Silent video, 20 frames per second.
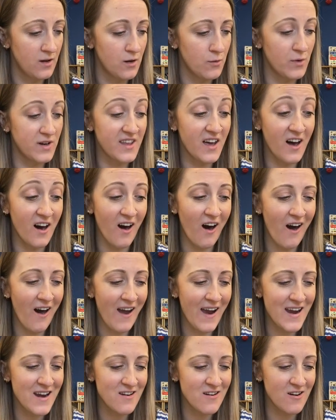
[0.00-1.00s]
"With a
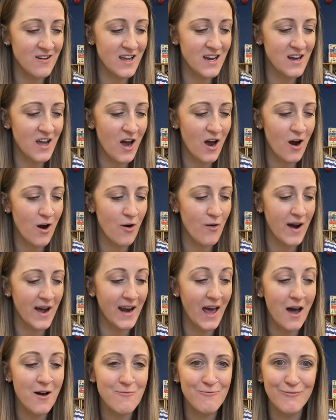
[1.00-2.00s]
high noddy-no and
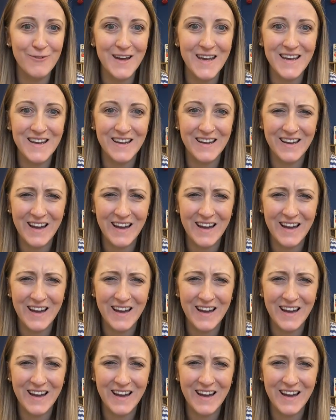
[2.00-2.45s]
up we